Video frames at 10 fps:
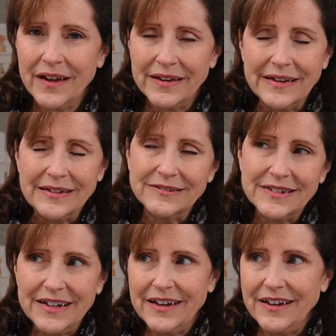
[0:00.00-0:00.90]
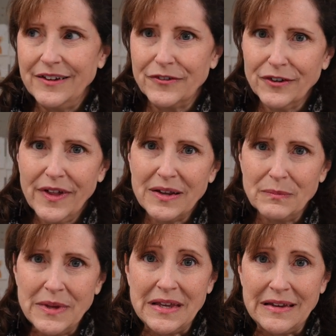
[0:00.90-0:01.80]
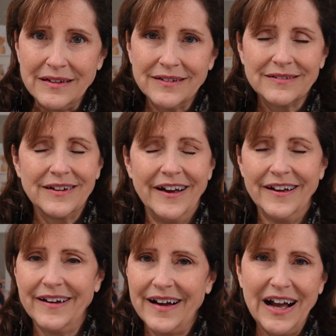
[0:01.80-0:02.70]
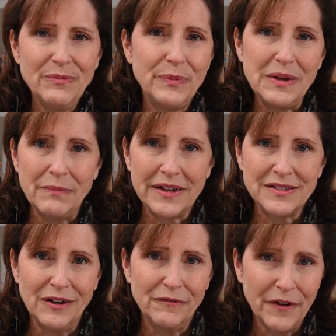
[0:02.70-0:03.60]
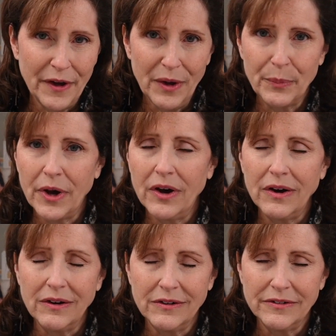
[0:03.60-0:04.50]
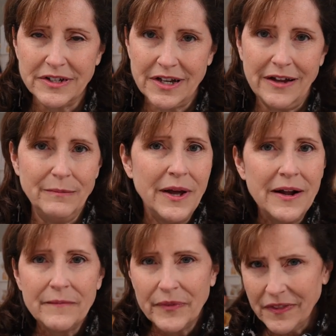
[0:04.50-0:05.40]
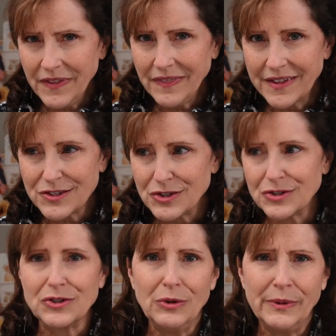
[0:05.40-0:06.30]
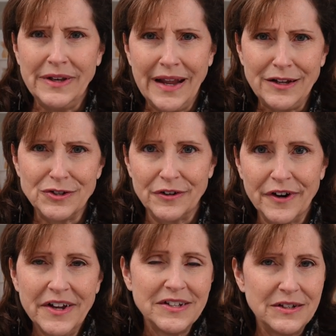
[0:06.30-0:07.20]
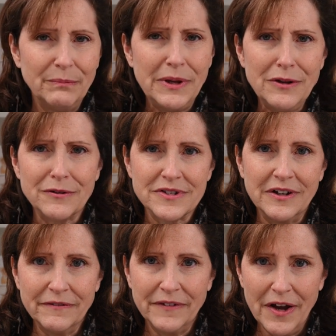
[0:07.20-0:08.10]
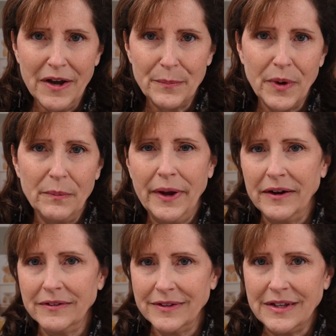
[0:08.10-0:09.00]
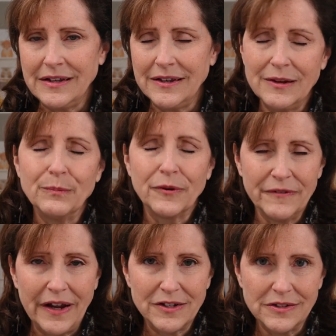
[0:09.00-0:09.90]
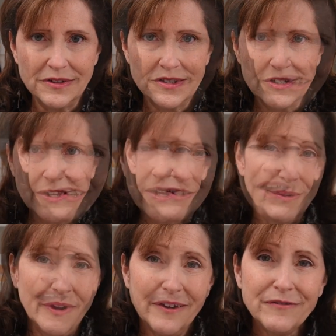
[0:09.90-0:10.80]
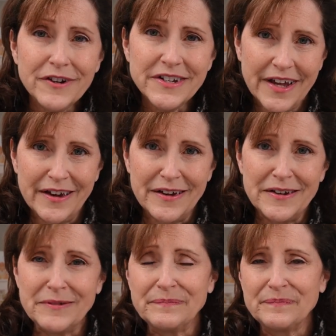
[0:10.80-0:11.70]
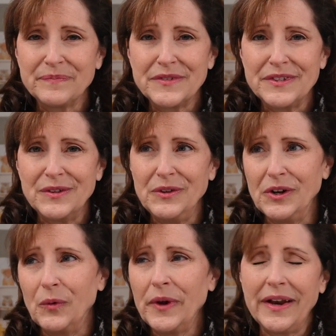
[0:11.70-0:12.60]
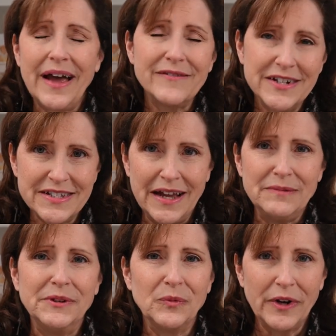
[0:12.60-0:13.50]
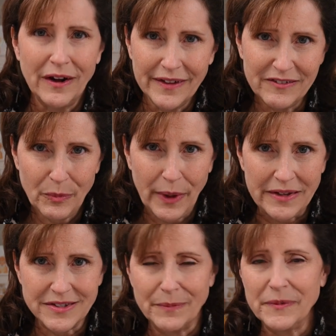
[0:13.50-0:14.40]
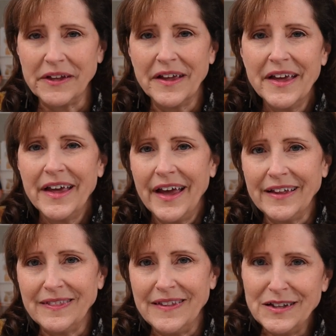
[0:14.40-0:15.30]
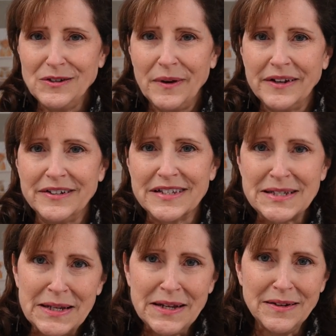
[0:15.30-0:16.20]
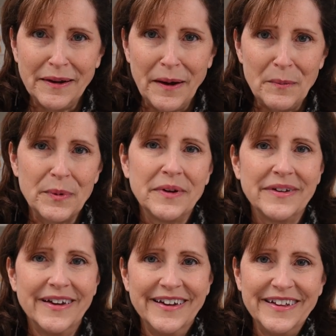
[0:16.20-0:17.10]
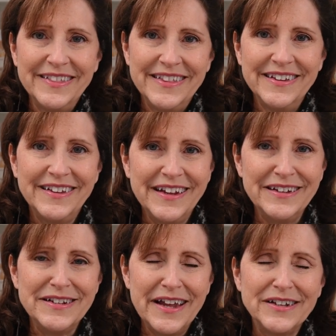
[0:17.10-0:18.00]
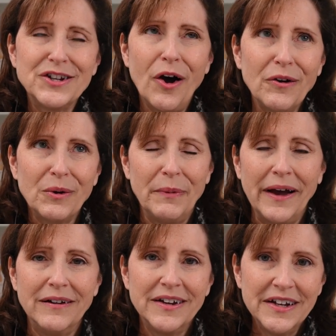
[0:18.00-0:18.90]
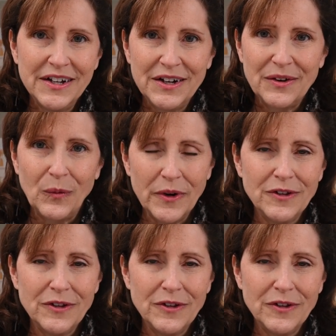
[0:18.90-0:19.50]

Now, if you're like me, I beat myself up all the time. I think that's just human nature, to beat yourself up about the imperfections. So every time, we'd have an assignment, we'd all have to paint something, and then you had to stand up and talk about what